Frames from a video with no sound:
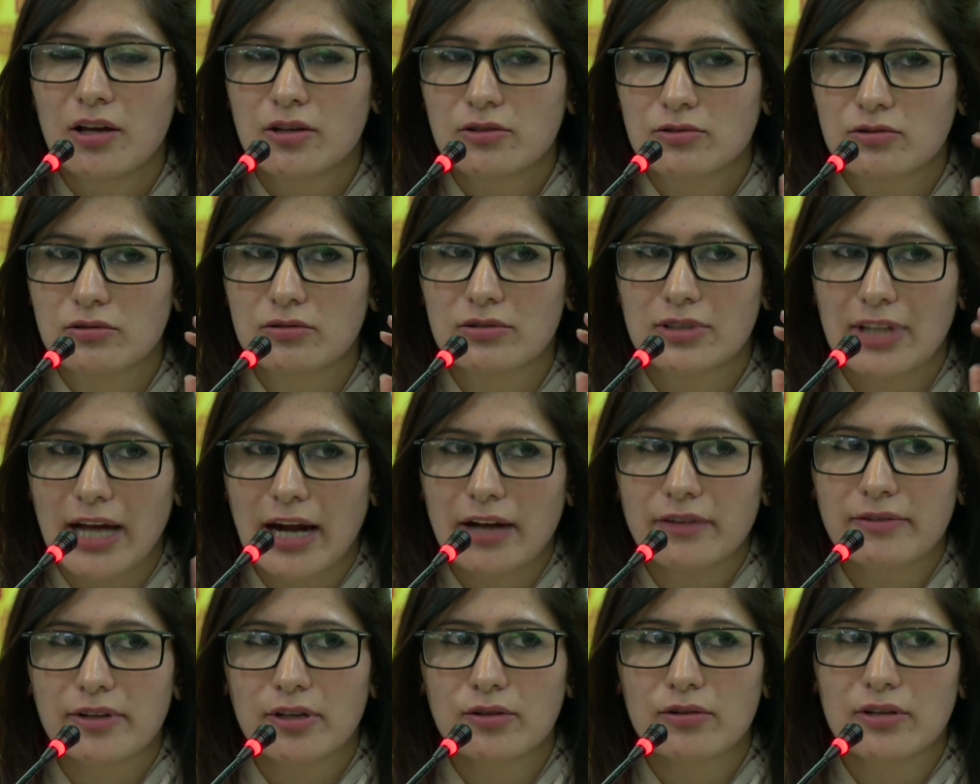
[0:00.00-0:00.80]
So
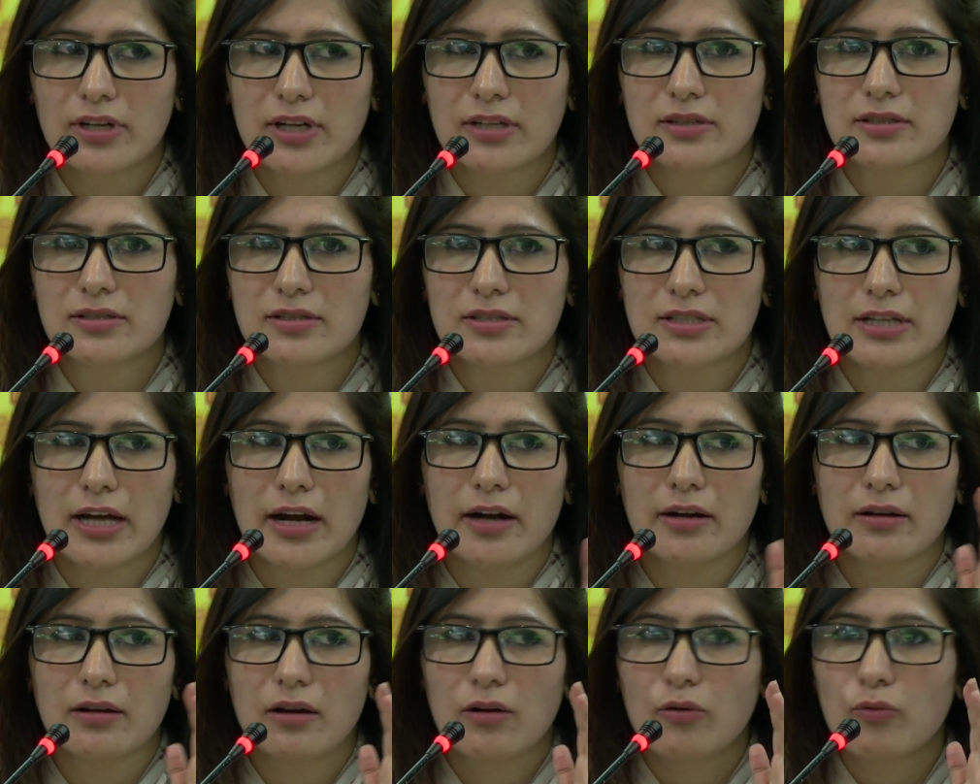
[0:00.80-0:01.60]
that way you can
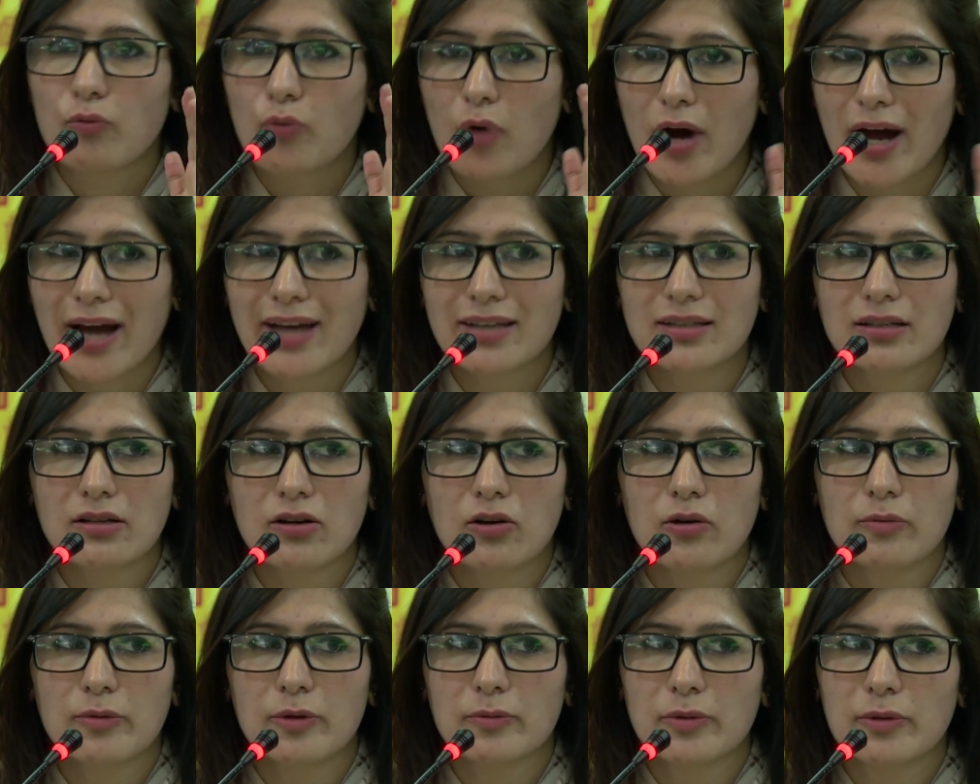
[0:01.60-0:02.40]
understand why the
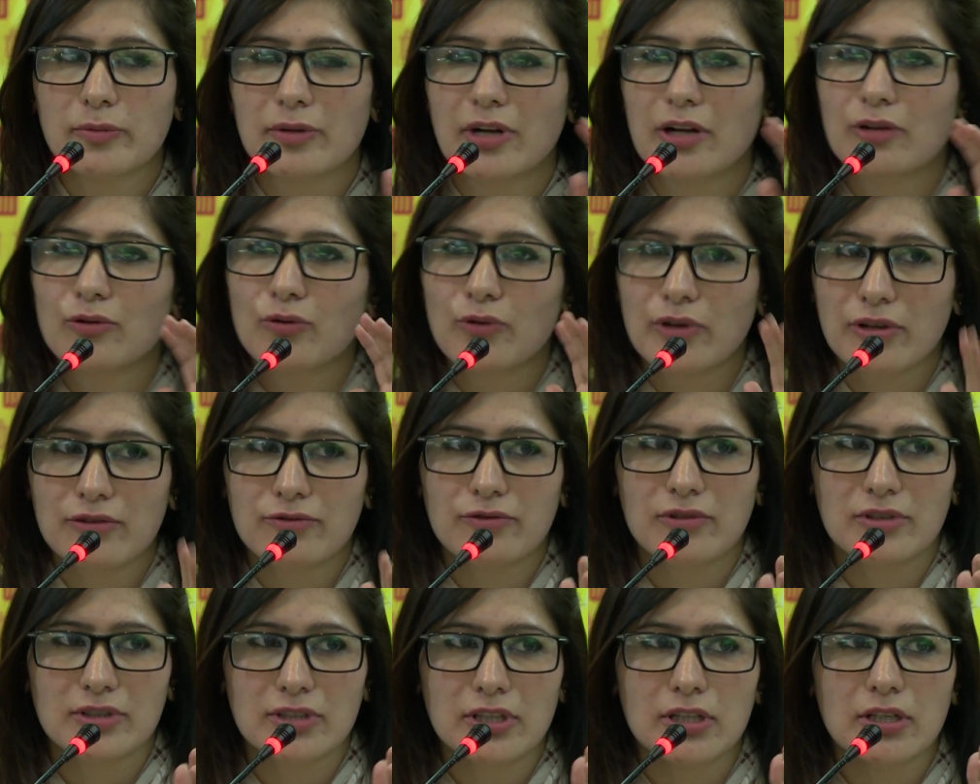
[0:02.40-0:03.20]
common people are going
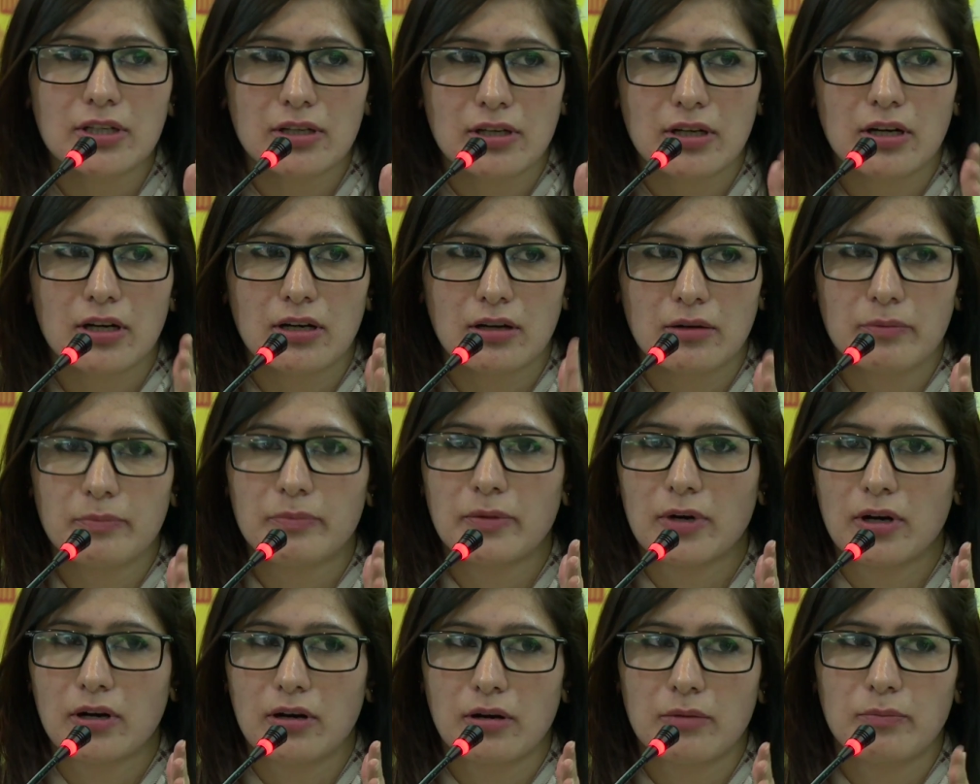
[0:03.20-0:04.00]
for the
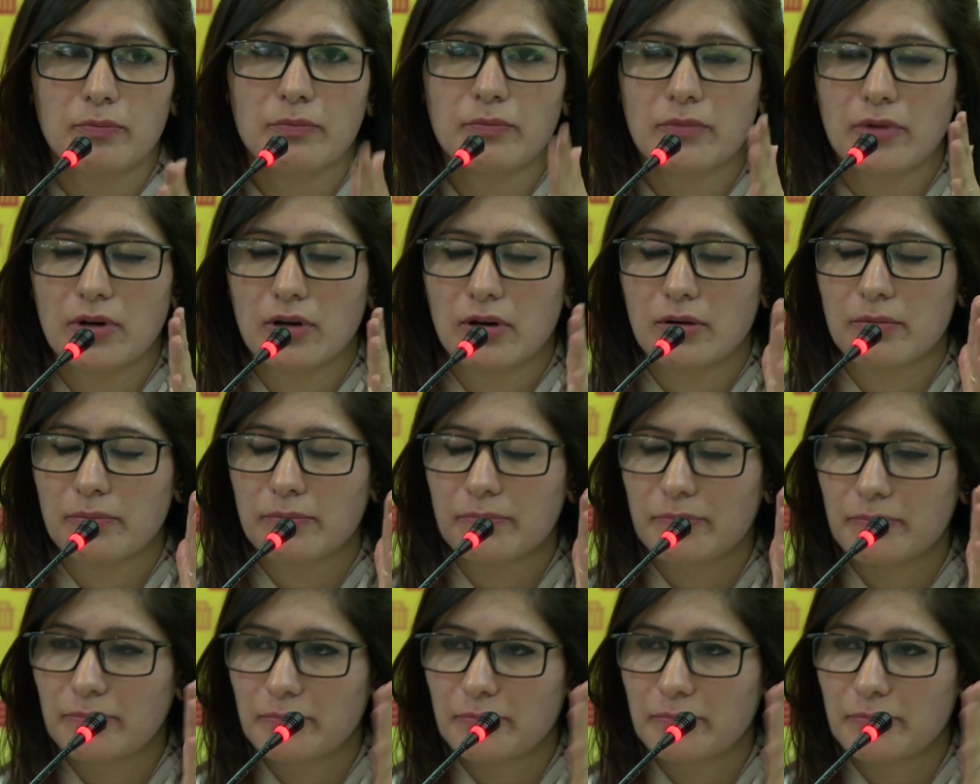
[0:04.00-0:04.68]
uh,